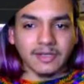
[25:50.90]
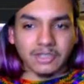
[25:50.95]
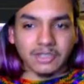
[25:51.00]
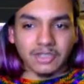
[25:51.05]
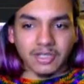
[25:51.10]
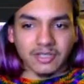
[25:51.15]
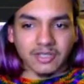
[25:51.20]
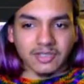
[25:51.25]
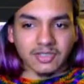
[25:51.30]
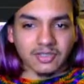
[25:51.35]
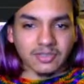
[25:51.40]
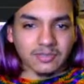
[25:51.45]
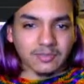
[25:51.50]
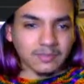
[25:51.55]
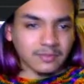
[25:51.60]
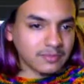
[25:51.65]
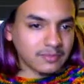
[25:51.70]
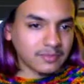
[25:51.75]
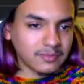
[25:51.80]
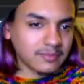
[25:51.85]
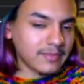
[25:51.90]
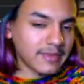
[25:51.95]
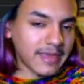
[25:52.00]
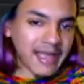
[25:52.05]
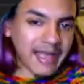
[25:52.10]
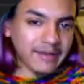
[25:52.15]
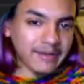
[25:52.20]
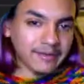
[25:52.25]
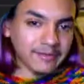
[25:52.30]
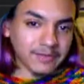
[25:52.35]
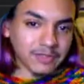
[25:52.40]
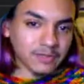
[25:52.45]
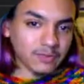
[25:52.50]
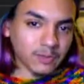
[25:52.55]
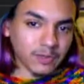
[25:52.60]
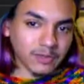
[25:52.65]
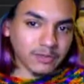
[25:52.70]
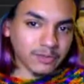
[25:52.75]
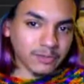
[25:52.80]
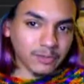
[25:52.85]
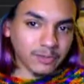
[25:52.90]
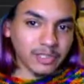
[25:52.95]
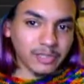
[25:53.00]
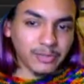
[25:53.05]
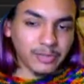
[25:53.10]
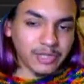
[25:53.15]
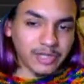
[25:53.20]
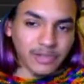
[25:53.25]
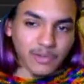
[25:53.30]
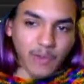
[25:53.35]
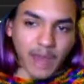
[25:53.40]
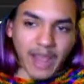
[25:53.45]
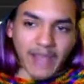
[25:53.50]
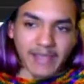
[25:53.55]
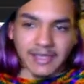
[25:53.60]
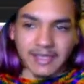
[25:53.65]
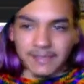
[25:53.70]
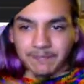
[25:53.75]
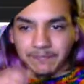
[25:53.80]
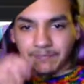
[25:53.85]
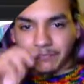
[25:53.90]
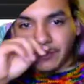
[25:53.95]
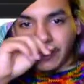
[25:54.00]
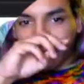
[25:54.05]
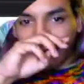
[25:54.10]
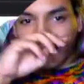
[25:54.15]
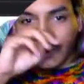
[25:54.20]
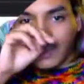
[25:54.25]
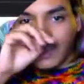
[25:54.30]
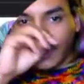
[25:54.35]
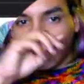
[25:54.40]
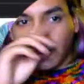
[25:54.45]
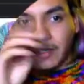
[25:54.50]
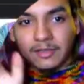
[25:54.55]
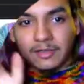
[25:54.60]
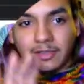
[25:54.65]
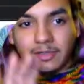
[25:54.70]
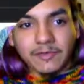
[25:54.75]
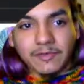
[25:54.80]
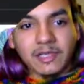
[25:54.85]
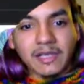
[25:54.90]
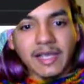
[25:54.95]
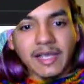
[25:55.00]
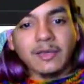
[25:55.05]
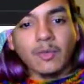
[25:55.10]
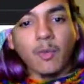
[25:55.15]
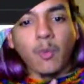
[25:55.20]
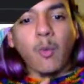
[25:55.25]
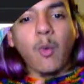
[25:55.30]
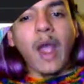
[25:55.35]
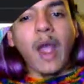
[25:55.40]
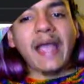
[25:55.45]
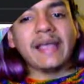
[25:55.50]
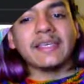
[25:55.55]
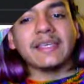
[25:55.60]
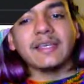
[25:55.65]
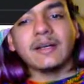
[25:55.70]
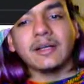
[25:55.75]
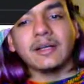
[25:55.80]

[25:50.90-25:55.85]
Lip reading: are just out of this world. They're really, really wacky. So if you like wacky